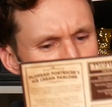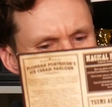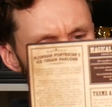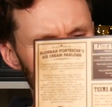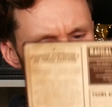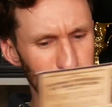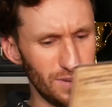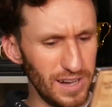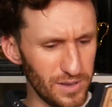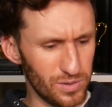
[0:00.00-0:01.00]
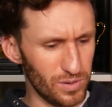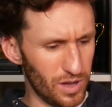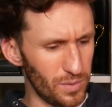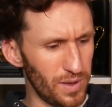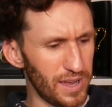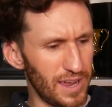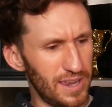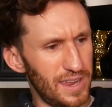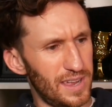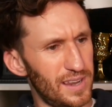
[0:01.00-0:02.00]
got some really cool artwork
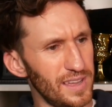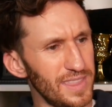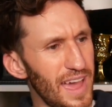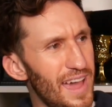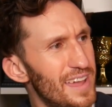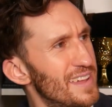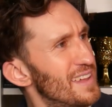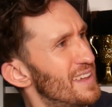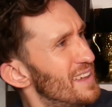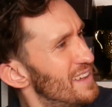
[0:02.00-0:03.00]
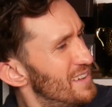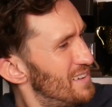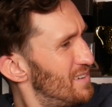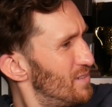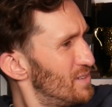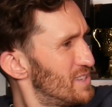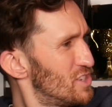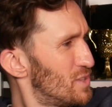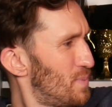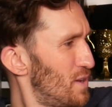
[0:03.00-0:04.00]
in here. Look at that. Was it
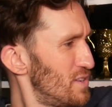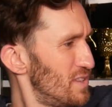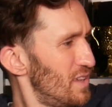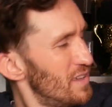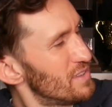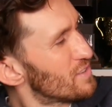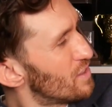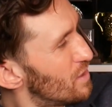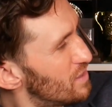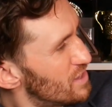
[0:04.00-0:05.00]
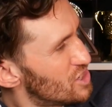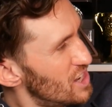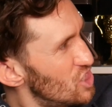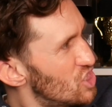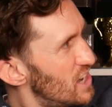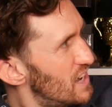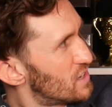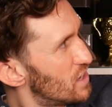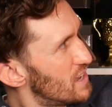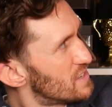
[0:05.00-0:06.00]
just the post? So the cheat
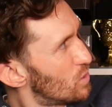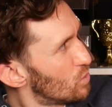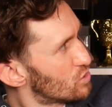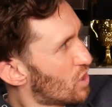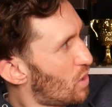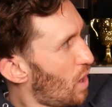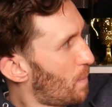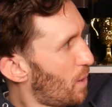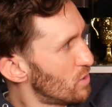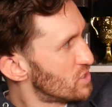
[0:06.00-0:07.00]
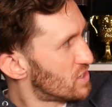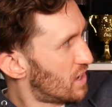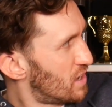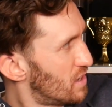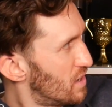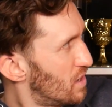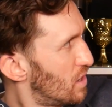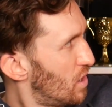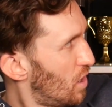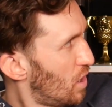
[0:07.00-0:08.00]
sheet is also a poster
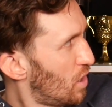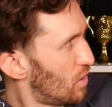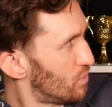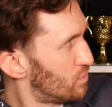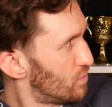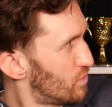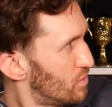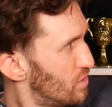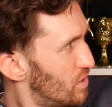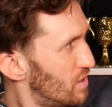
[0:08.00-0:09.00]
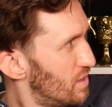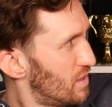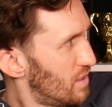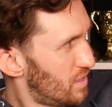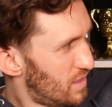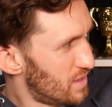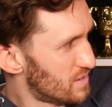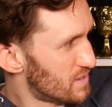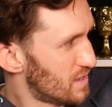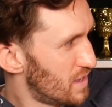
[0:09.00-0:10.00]
of
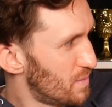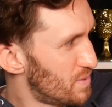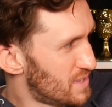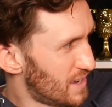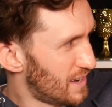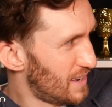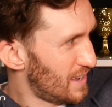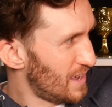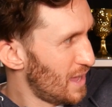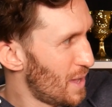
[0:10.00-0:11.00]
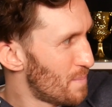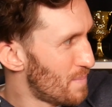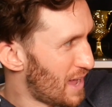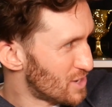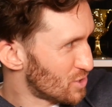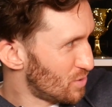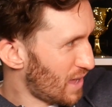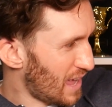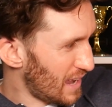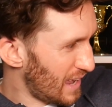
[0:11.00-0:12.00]
this particular
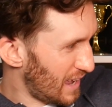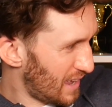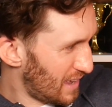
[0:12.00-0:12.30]
magical alley.